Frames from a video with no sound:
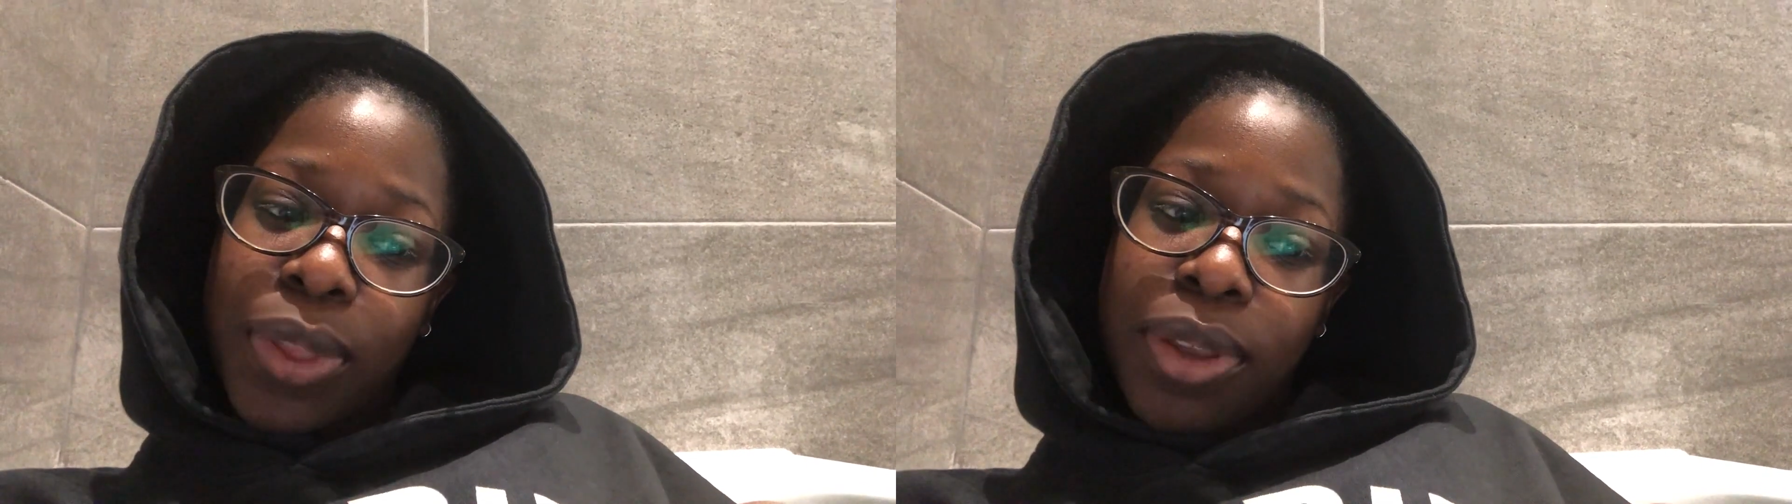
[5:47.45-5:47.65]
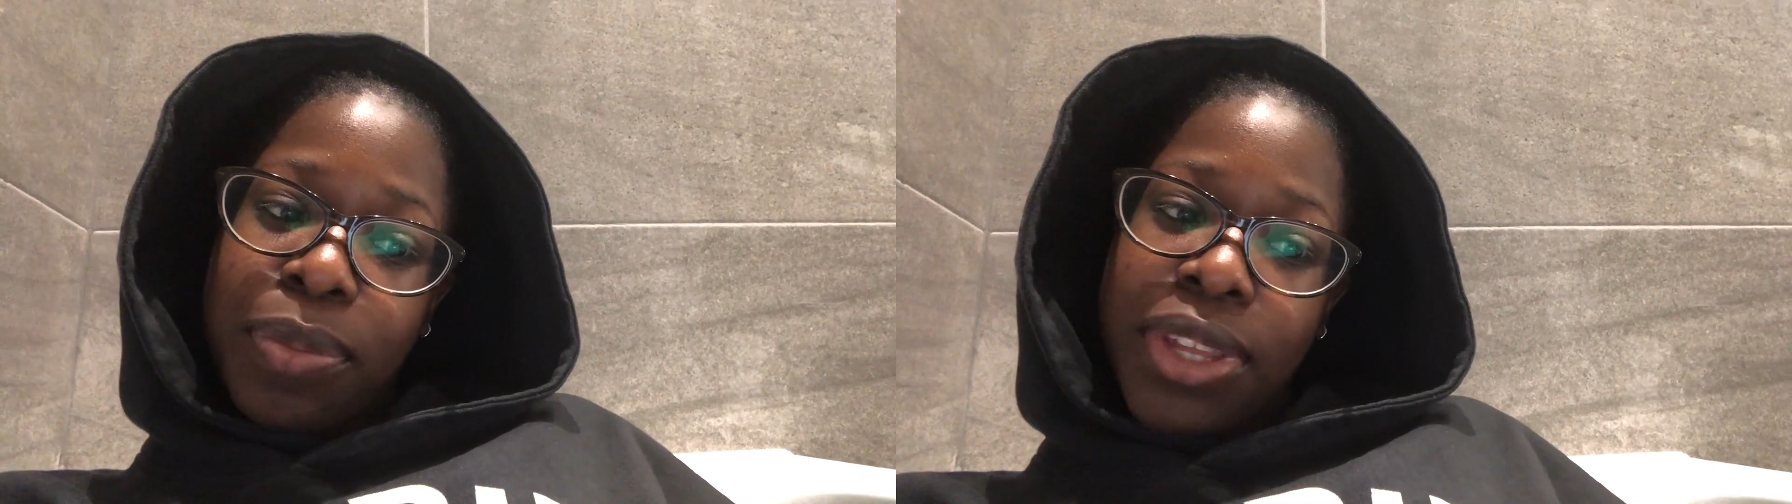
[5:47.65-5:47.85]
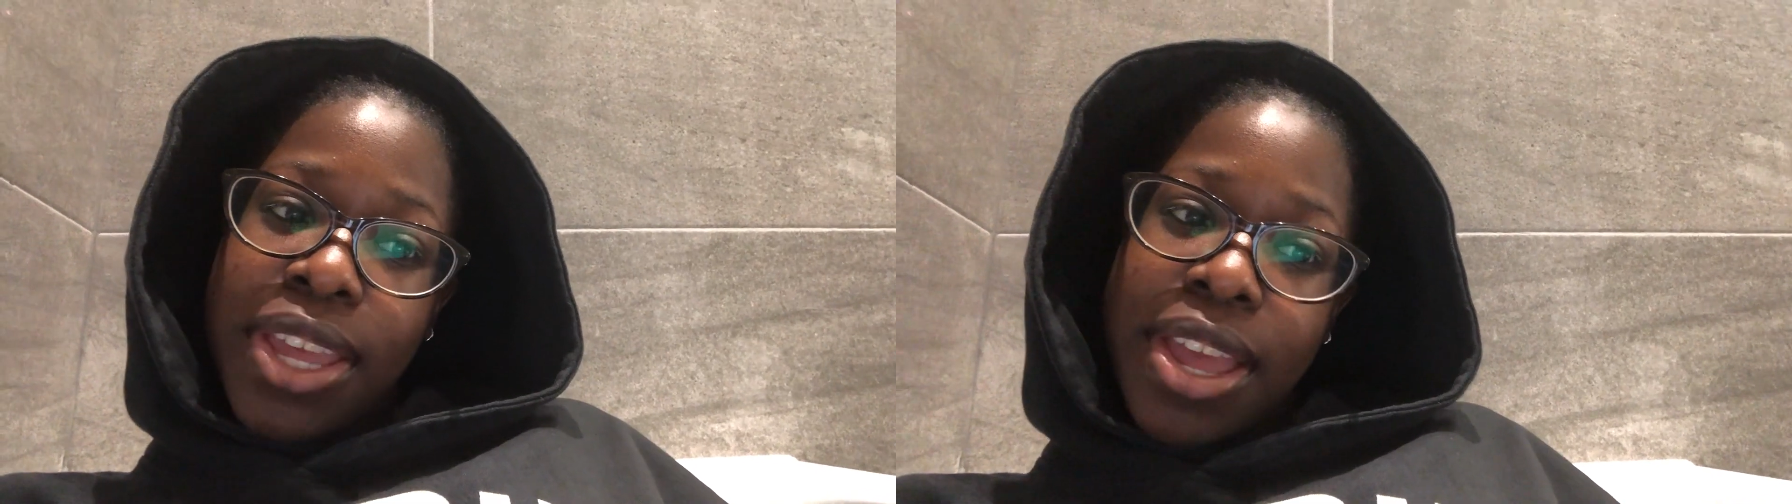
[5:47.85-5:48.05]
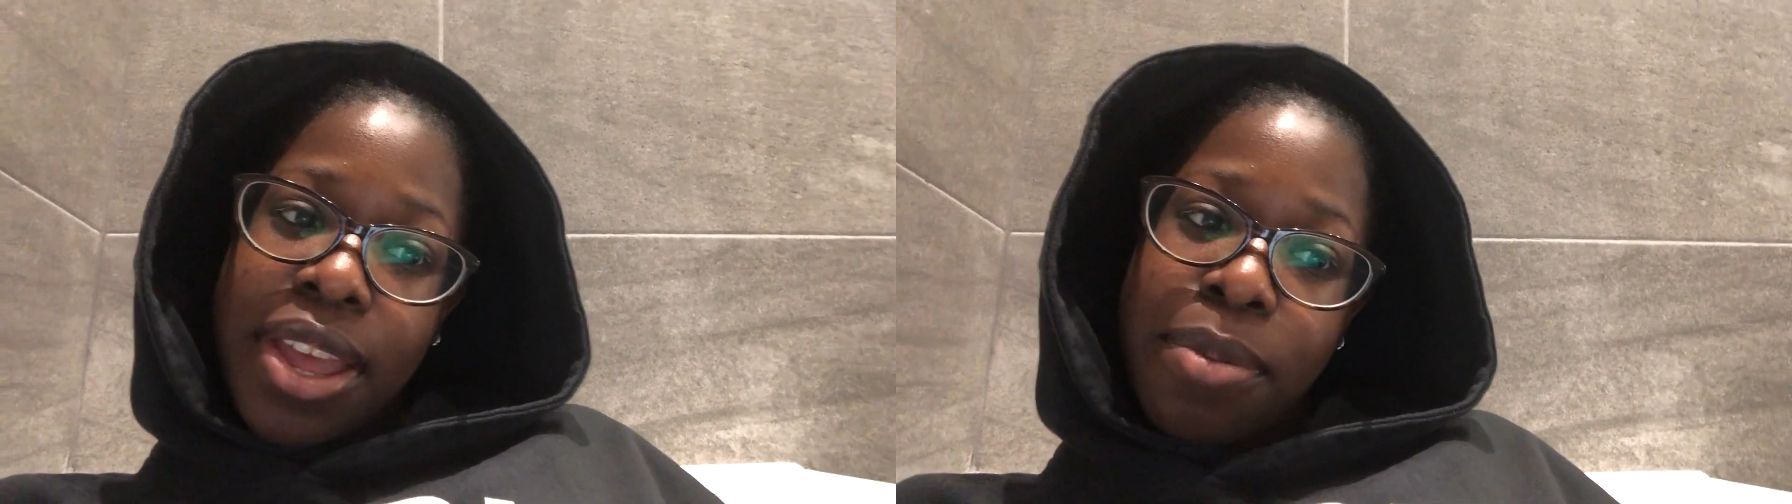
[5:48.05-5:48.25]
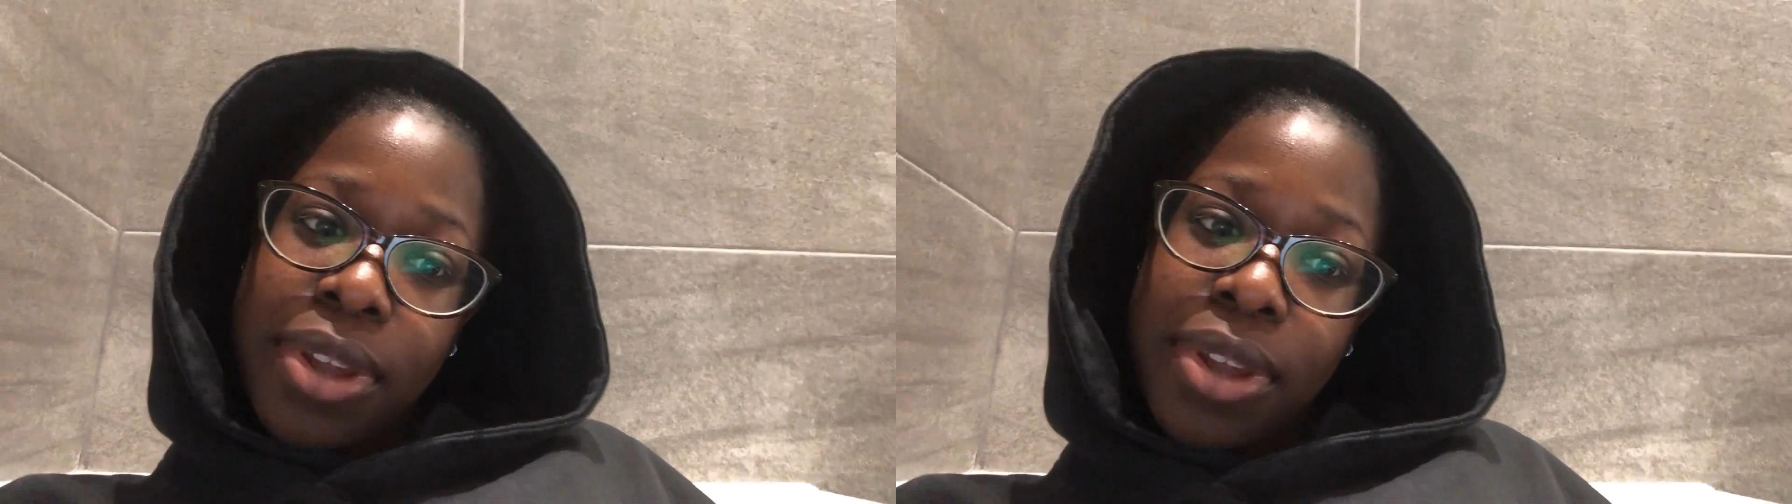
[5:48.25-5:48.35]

PM.